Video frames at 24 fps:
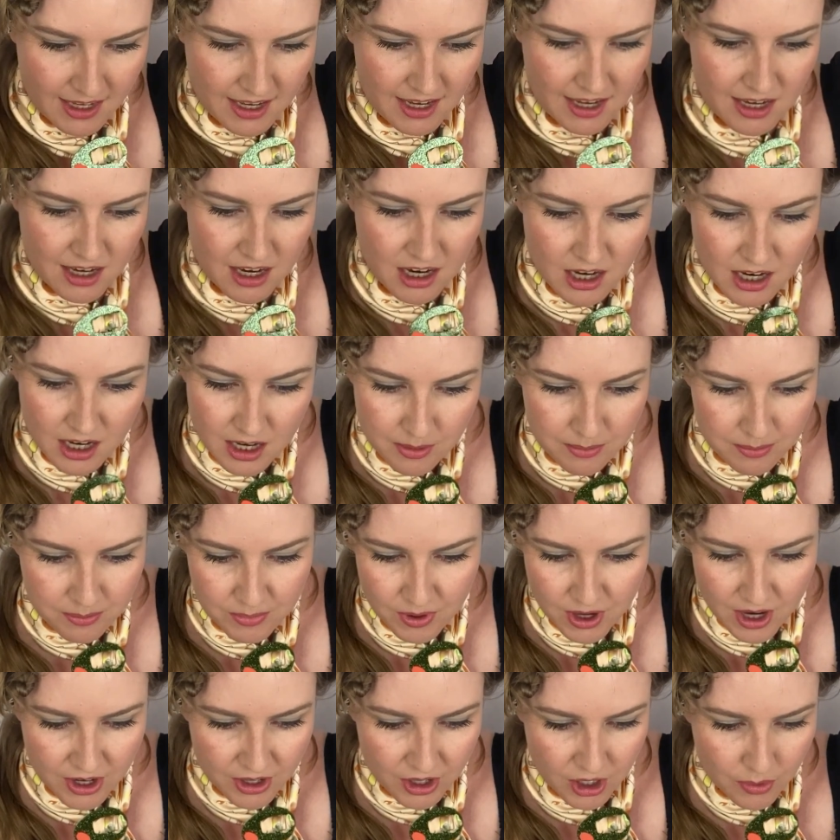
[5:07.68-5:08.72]
And
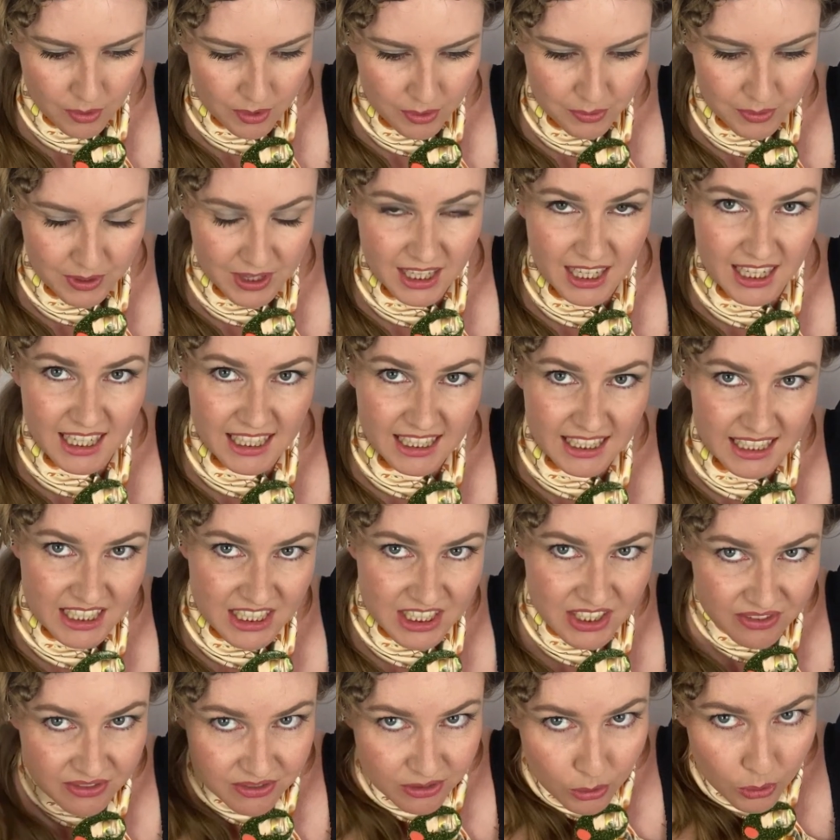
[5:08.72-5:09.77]
I go in with like at
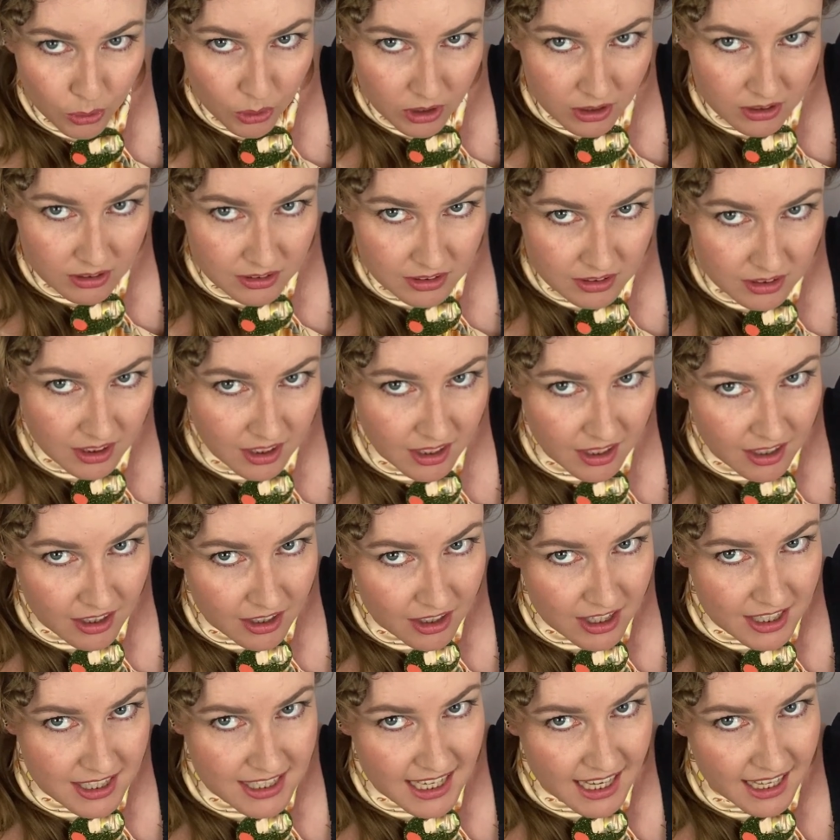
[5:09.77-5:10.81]
least 4,
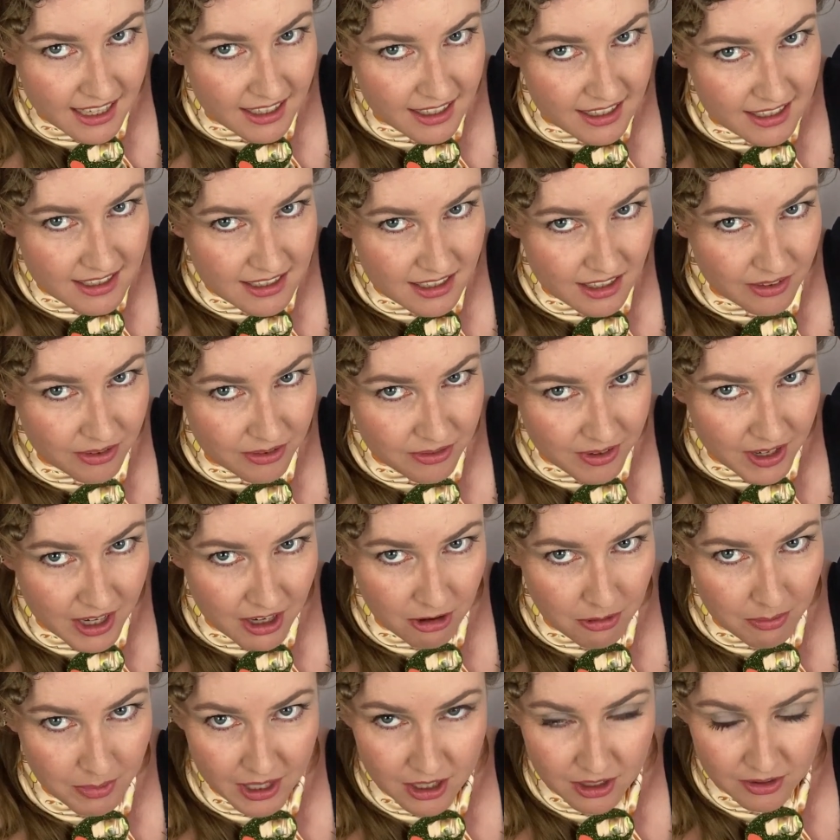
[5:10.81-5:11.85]
because that is a fair
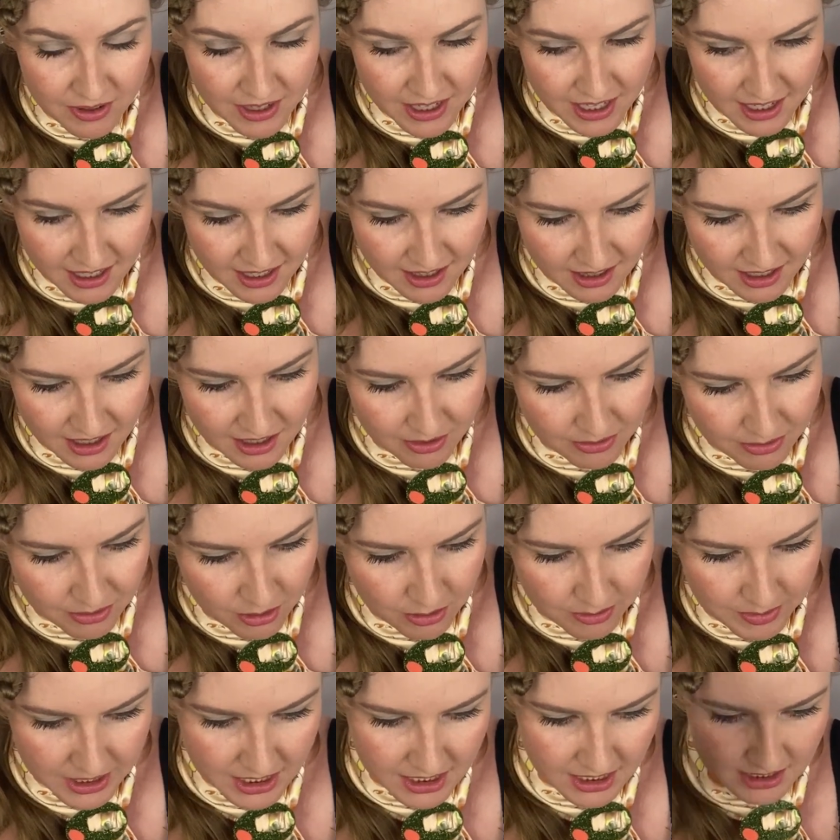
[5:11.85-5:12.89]
amount of hair there for
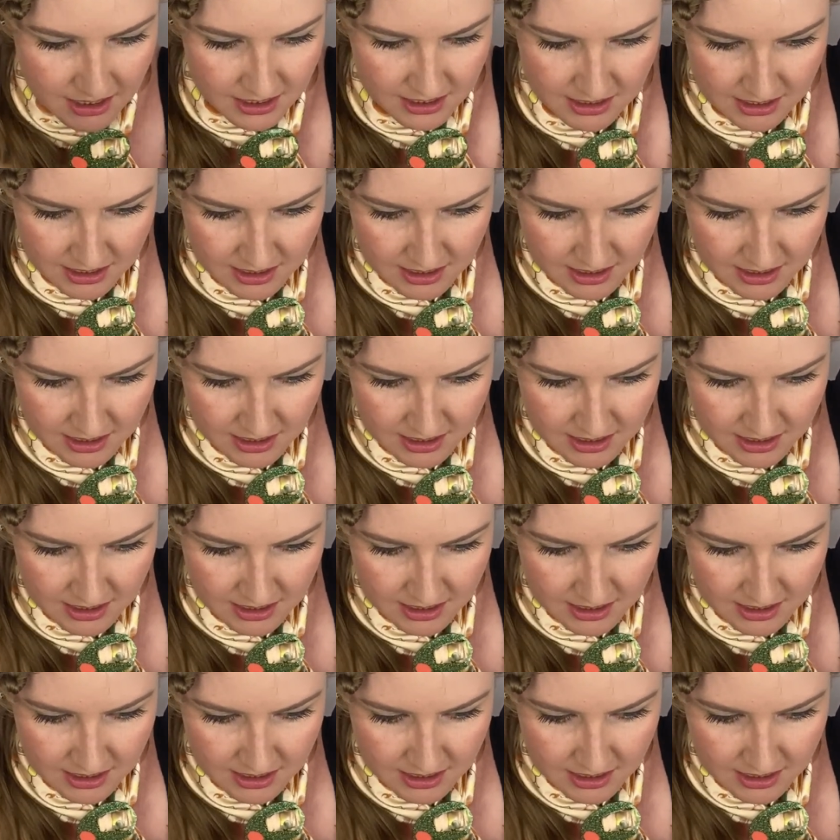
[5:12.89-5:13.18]
me.